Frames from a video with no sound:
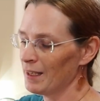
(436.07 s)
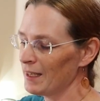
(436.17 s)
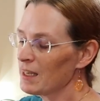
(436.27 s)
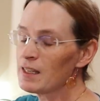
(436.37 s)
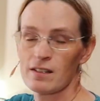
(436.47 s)

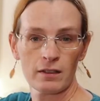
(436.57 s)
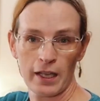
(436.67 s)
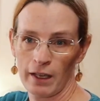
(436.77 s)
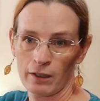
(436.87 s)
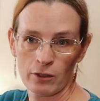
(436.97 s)
easily
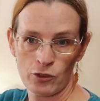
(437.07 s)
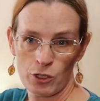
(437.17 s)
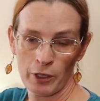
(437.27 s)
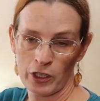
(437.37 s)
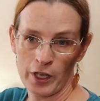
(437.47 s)
handled
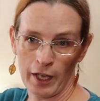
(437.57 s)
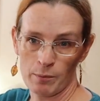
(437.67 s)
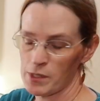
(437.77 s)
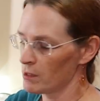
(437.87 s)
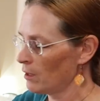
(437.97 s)
200
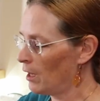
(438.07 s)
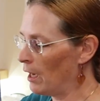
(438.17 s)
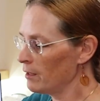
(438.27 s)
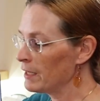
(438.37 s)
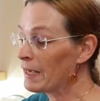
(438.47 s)
amps.
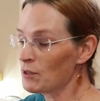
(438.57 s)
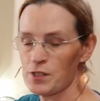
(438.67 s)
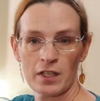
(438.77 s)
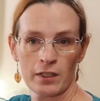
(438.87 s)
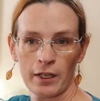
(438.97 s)
The
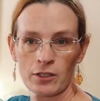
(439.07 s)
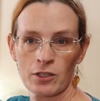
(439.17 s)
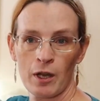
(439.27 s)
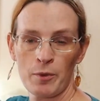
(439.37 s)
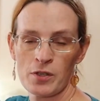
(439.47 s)
Anderson
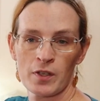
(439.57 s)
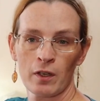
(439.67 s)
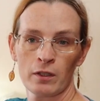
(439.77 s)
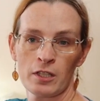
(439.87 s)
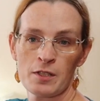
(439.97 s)
connector I'm using
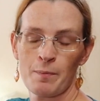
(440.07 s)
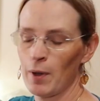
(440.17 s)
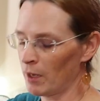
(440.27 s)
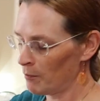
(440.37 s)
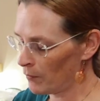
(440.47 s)
on these
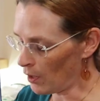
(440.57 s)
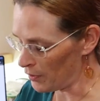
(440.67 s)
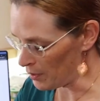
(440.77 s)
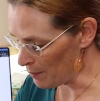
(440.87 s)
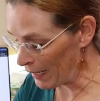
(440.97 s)

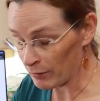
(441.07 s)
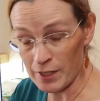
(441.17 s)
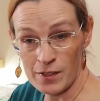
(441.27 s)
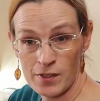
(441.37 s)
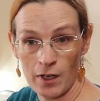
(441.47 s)
on the
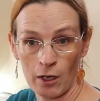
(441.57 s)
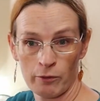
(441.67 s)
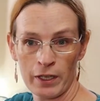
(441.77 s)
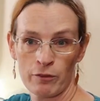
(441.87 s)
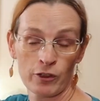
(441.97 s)
batteries are
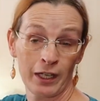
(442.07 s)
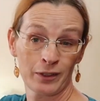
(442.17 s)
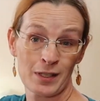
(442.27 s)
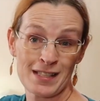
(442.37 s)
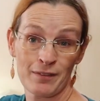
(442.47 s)
rated for
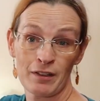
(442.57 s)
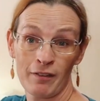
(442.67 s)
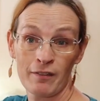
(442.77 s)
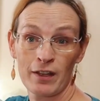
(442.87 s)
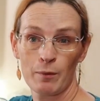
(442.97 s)

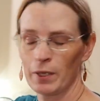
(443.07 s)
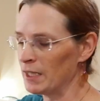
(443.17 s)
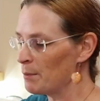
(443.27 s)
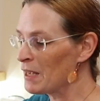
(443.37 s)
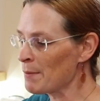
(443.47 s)
175 amp,
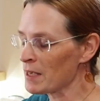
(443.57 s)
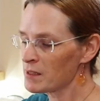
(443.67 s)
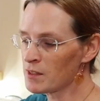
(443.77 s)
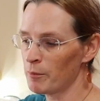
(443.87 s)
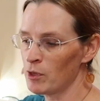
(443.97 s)
and the
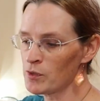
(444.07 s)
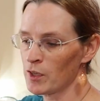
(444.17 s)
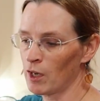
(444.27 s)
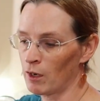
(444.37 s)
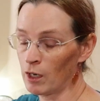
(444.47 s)
BMSs I'm
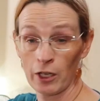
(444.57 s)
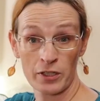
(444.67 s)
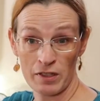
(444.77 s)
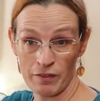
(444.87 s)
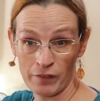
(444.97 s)
using are
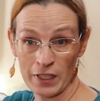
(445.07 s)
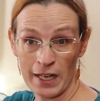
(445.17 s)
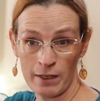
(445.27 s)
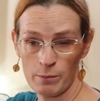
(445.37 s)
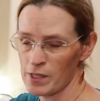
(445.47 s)
150
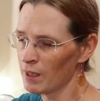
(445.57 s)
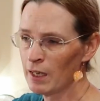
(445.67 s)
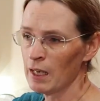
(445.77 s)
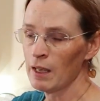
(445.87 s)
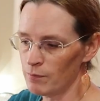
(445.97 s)
amps.
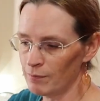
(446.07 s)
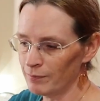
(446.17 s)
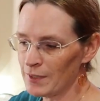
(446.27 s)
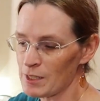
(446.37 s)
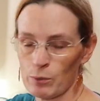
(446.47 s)

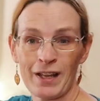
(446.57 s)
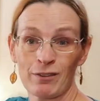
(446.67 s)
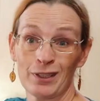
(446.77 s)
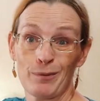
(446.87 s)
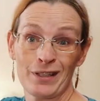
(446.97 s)
These will
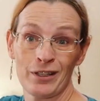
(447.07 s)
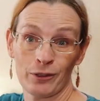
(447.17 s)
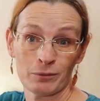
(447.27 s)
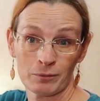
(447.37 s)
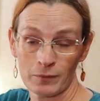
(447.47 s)
never limit
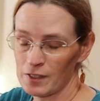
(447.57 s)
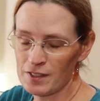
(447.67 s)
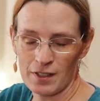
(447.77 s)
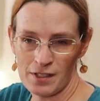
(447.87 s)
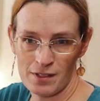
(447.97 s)
you.
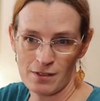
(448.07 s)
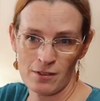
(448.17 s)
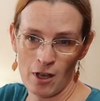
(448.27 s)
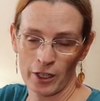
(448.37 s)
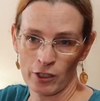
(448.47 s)
It's
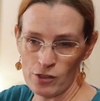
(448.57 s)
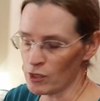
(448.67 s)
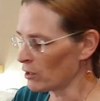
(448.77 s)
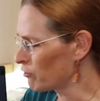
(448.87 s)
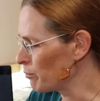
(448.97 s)
not a
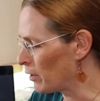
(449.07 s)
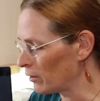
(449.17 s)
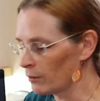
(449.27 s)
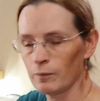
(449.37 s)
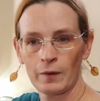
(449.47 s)
concern from
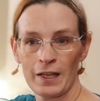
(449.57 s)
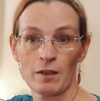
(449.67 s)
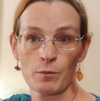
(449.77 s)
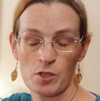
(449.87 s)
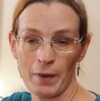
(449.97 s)
a
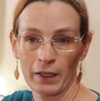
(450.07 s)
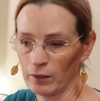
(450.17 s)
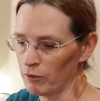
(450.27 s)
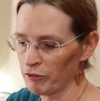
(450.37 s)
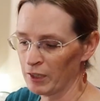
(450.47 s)
heat
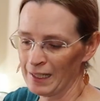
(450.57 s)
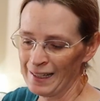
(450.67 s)
perspective.